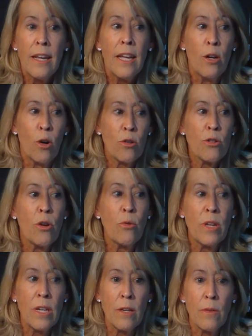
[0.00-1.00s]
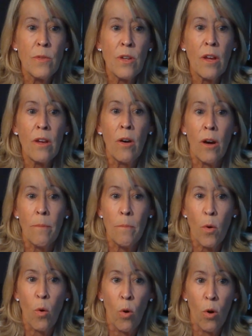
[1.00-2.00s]
It also gives
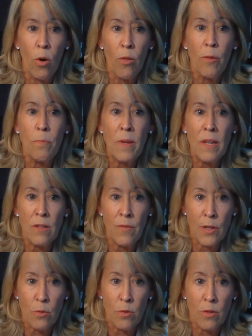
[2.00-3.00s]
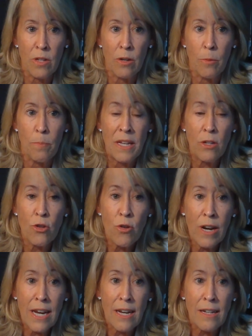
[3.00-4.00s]
all the individuals that are being
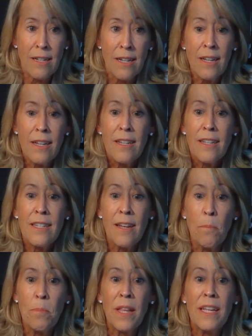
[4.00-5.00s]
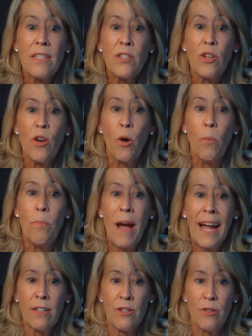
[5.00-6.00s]
trained some place to go
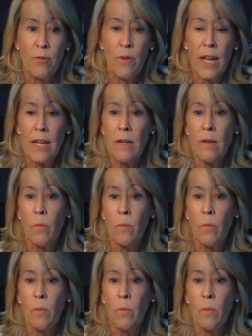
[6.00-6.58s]
back to, right?